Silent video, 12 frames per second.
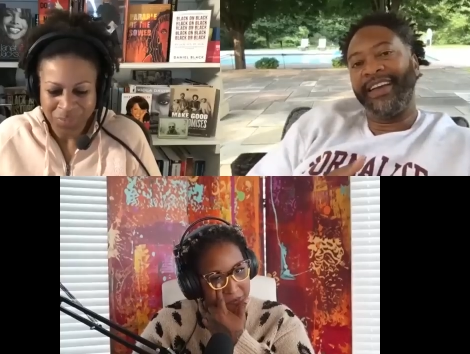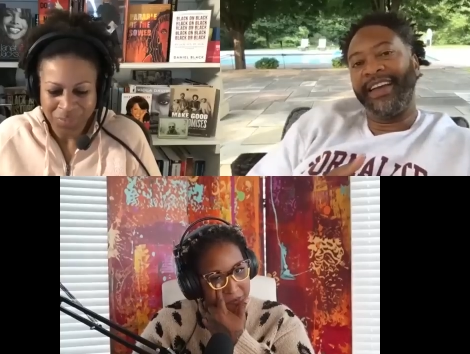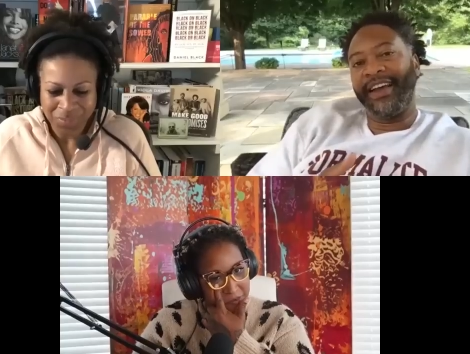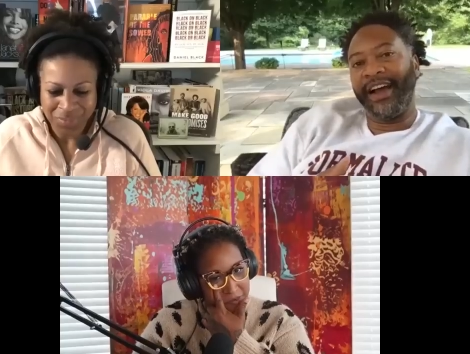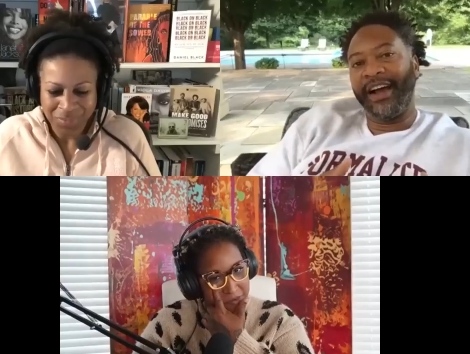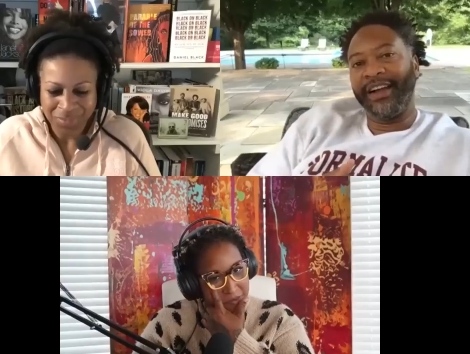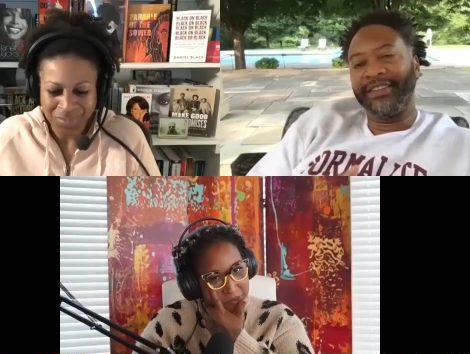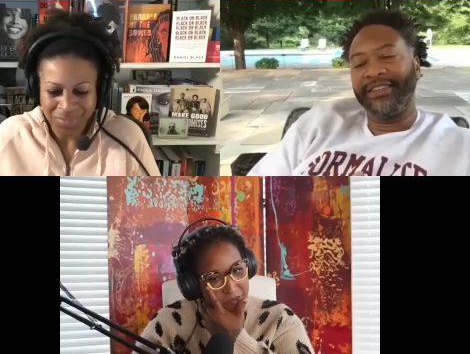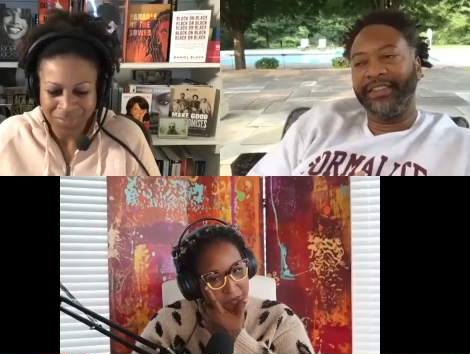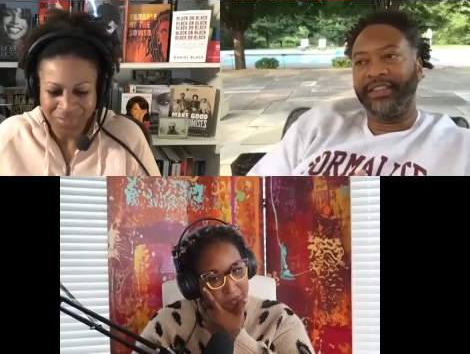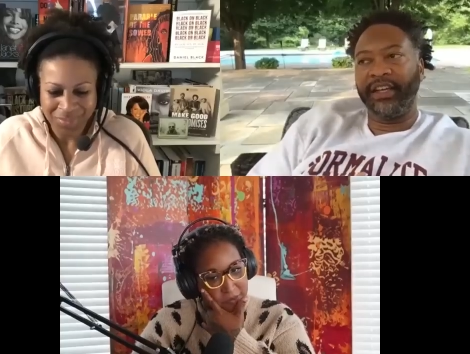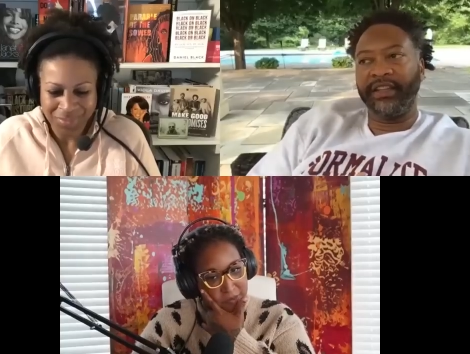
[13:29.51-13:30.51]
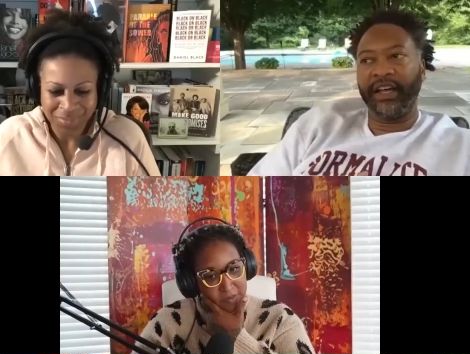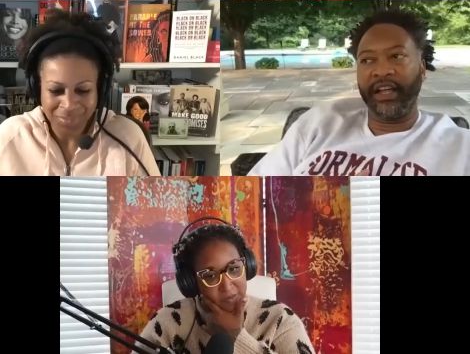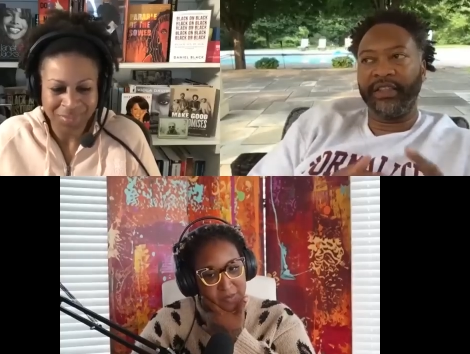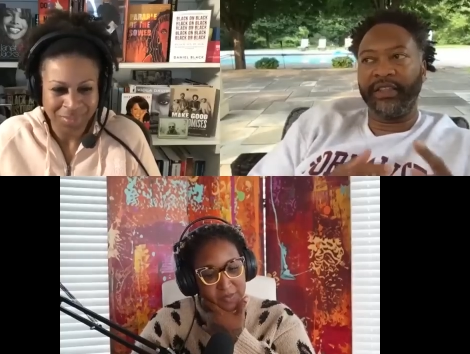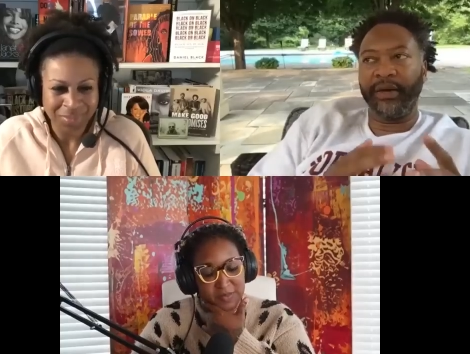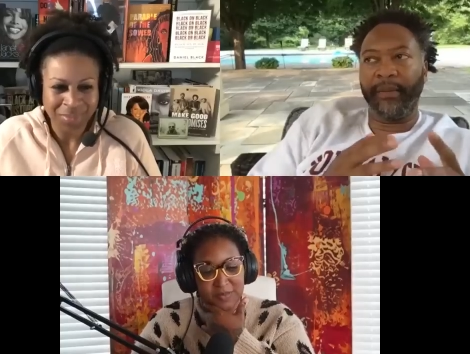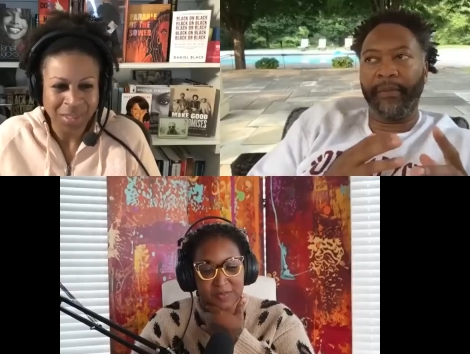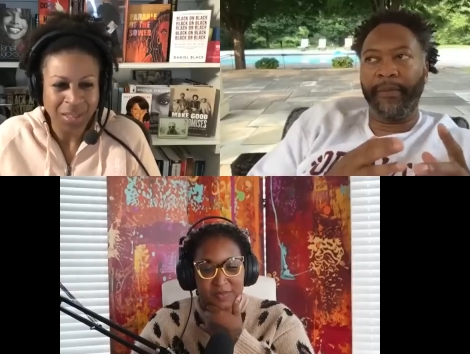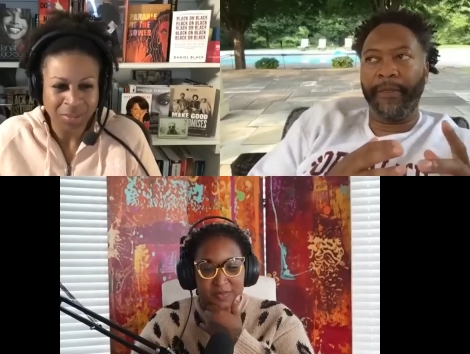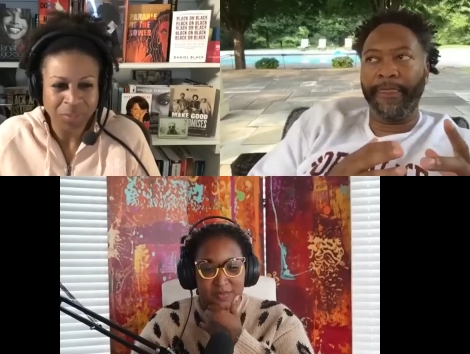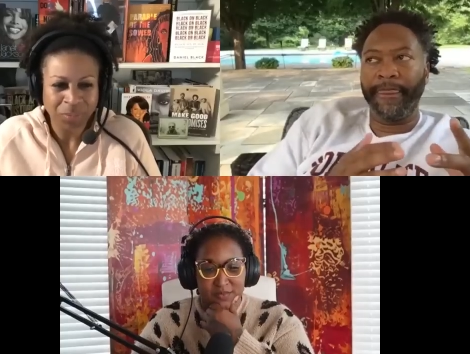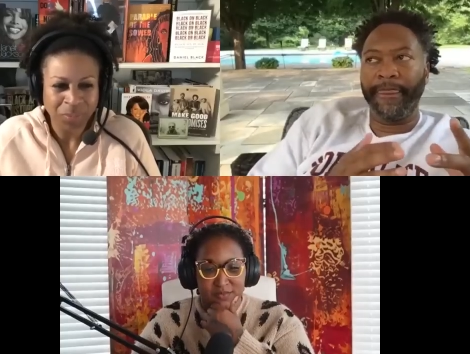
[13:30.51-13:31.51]
Speaker 1: and I honestly think that the
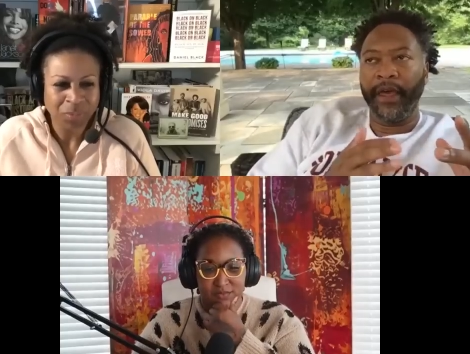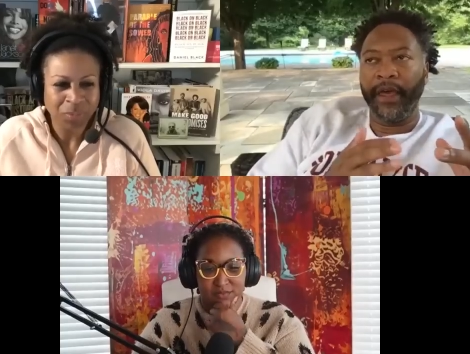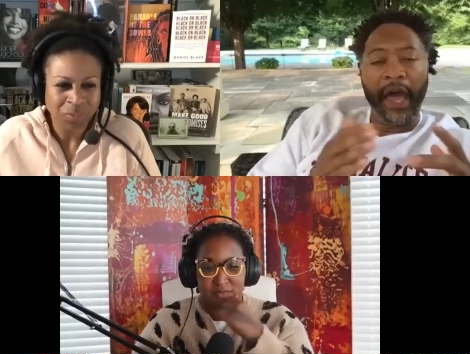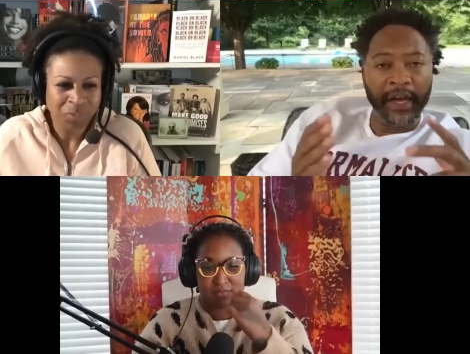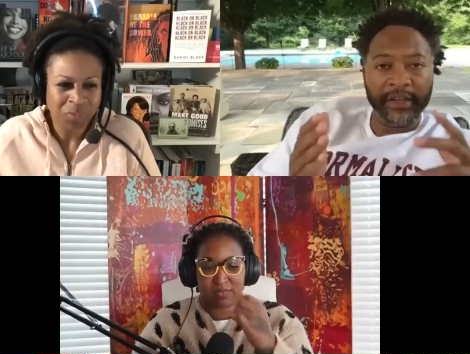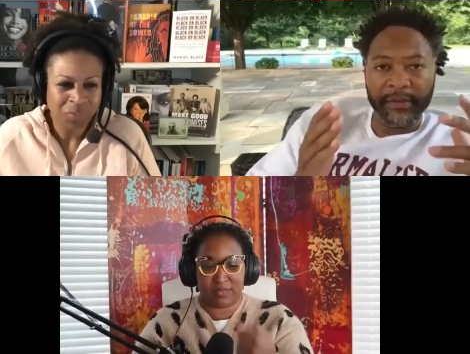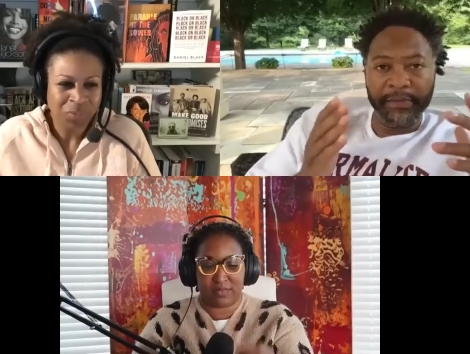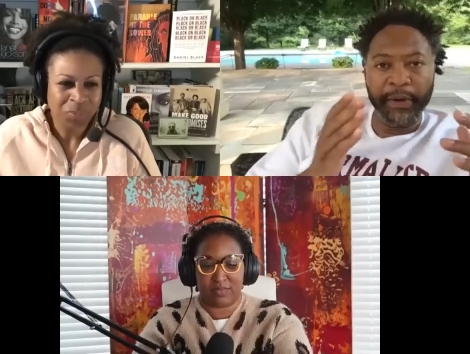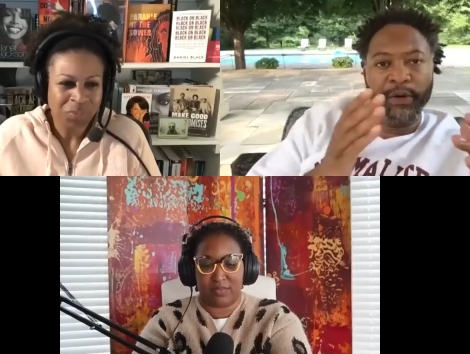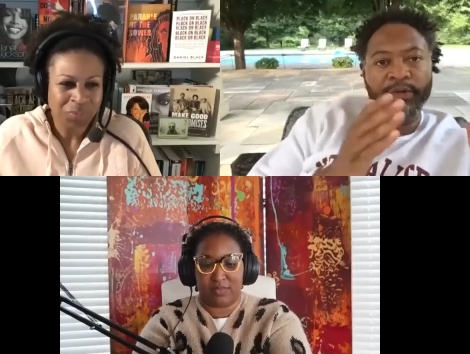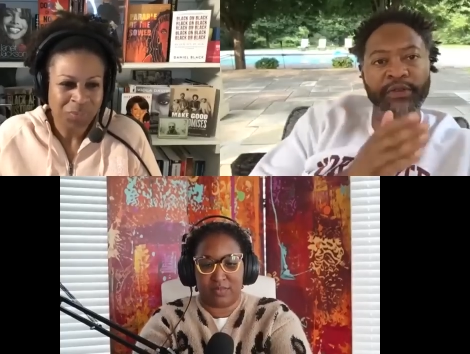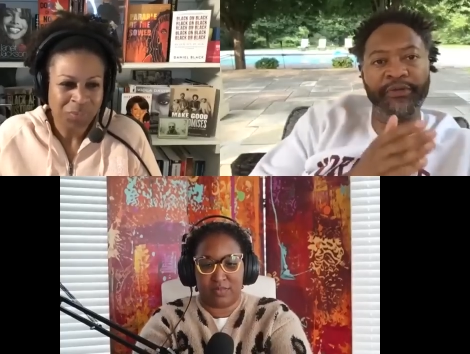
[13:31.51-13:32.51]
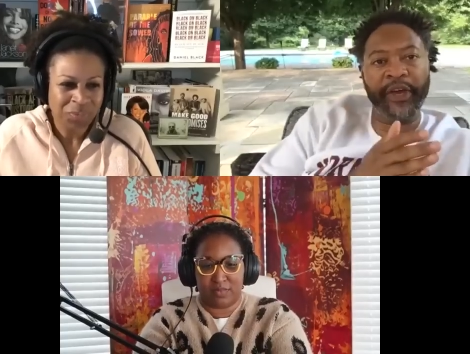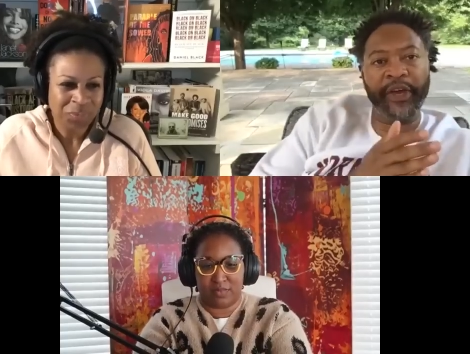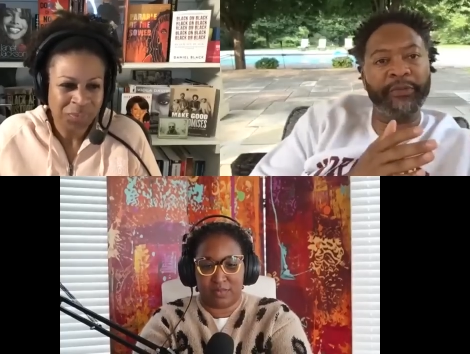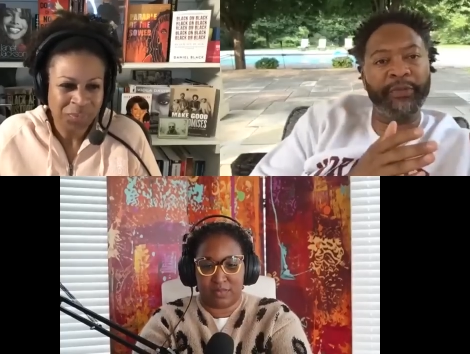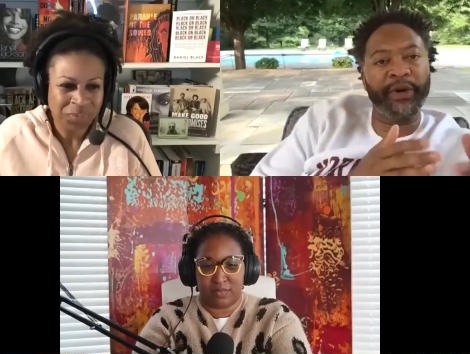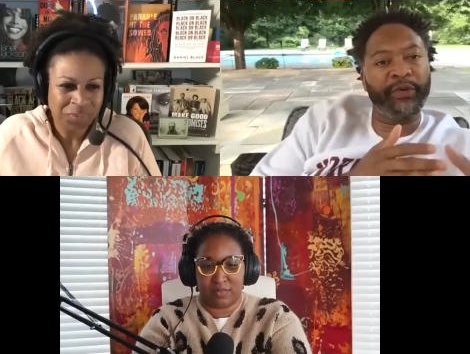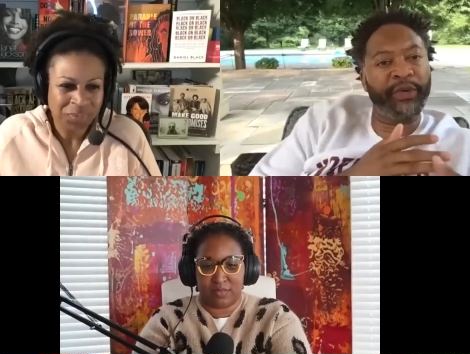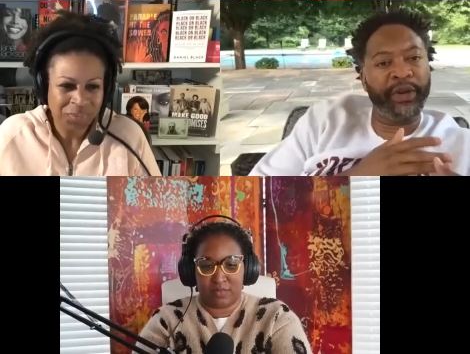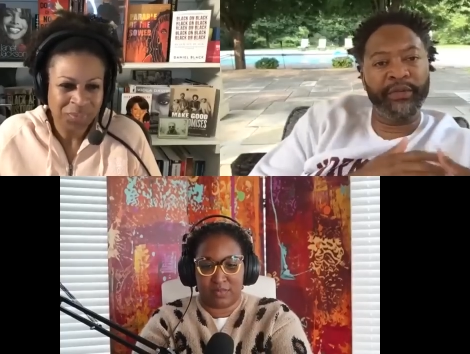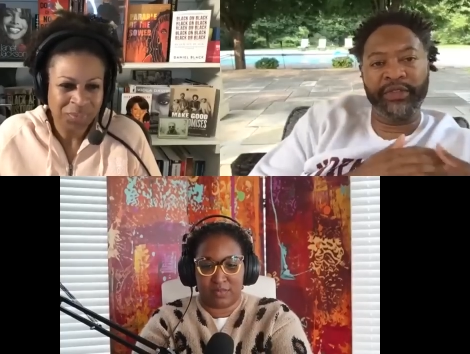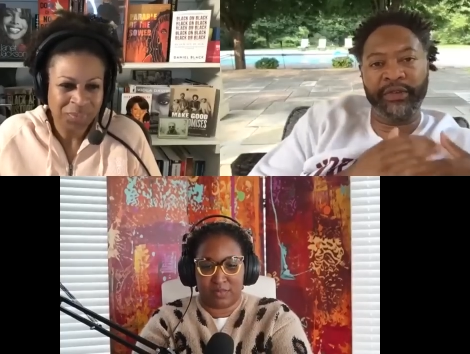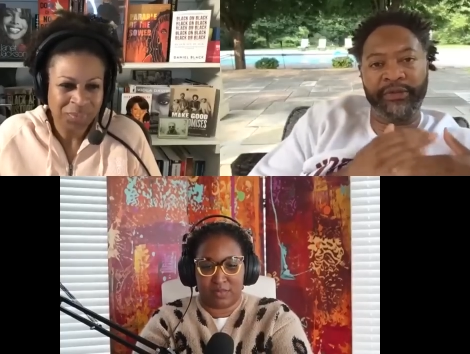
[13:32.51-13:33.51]
as opposed to Facebook when
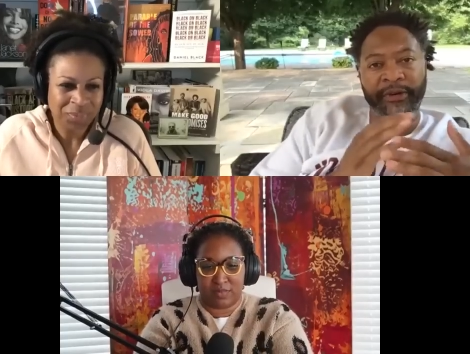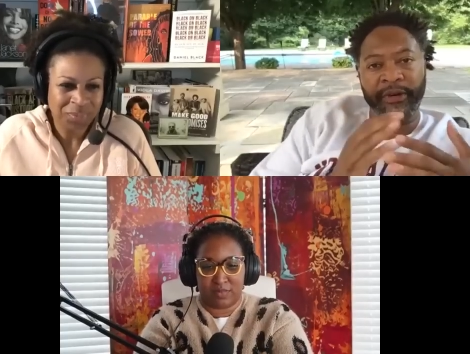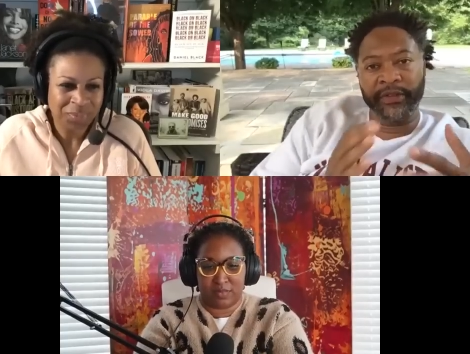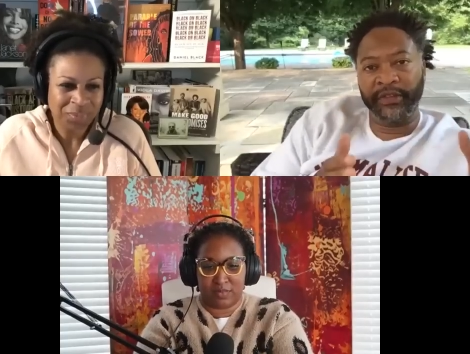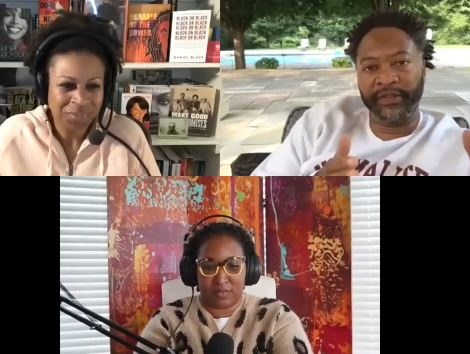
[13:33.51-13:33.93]
it was the first